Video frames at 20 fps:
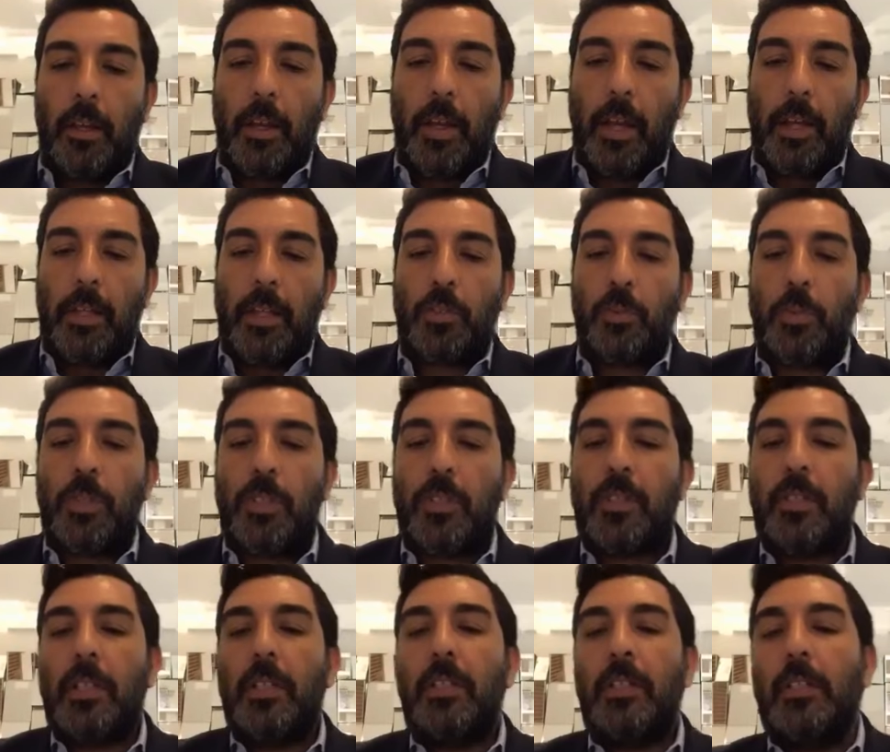And as we
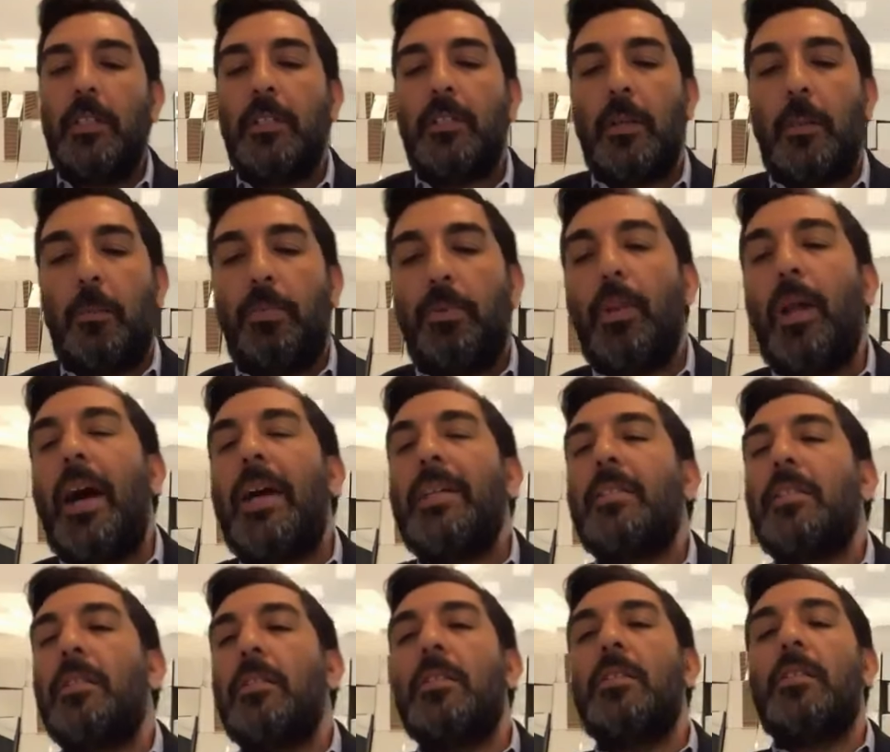see these
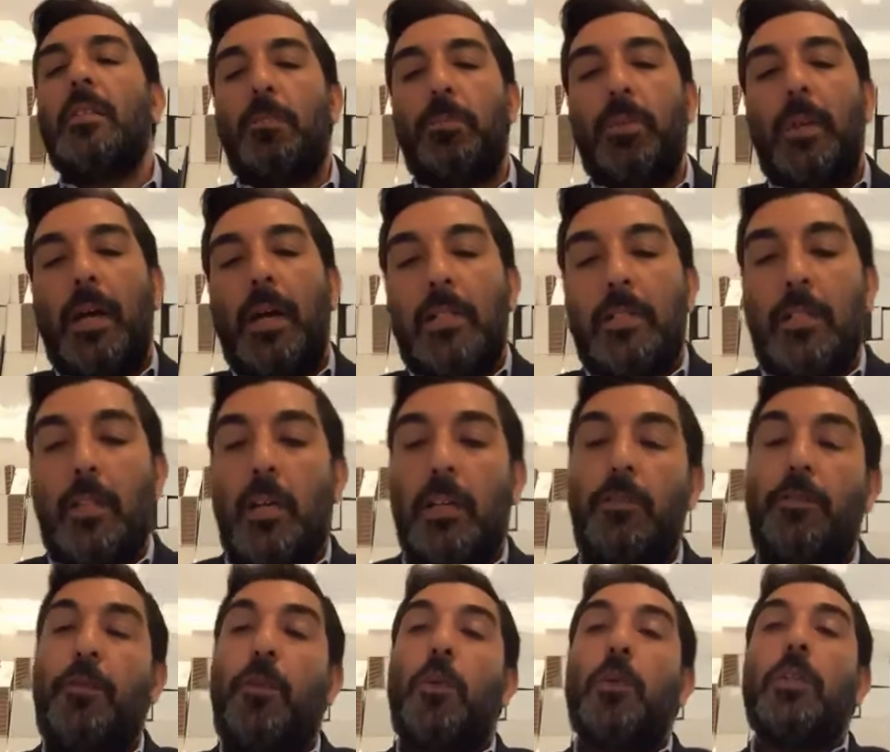plots and subplots
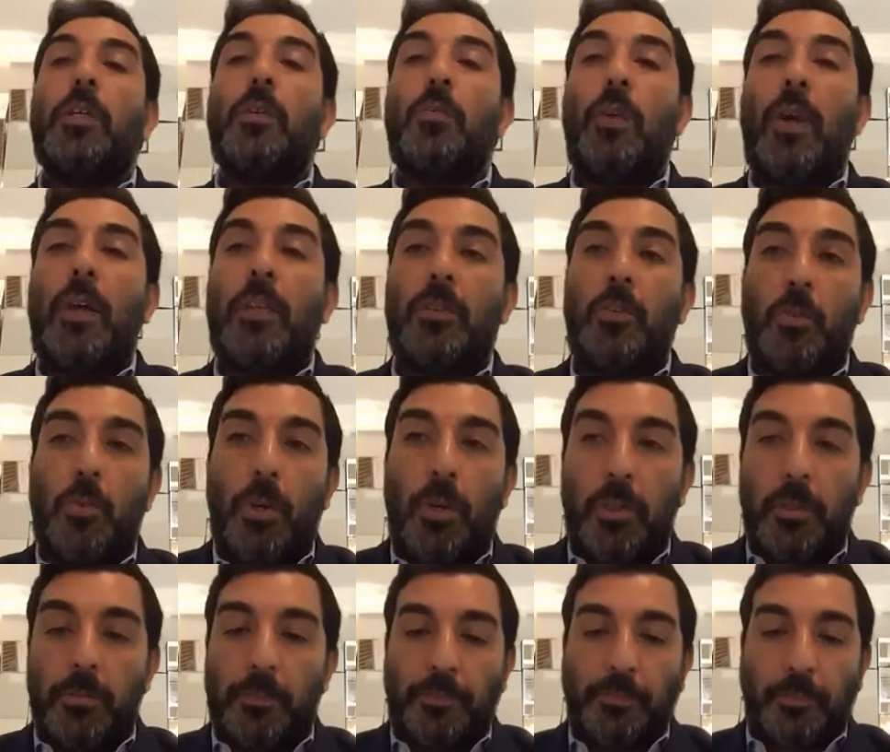unfolding around the
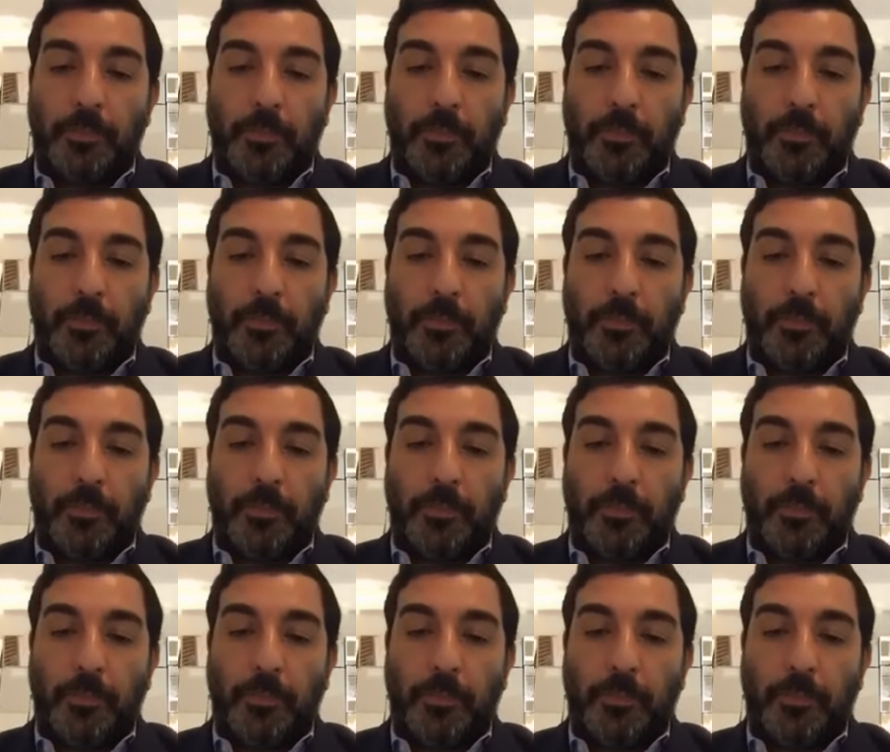world,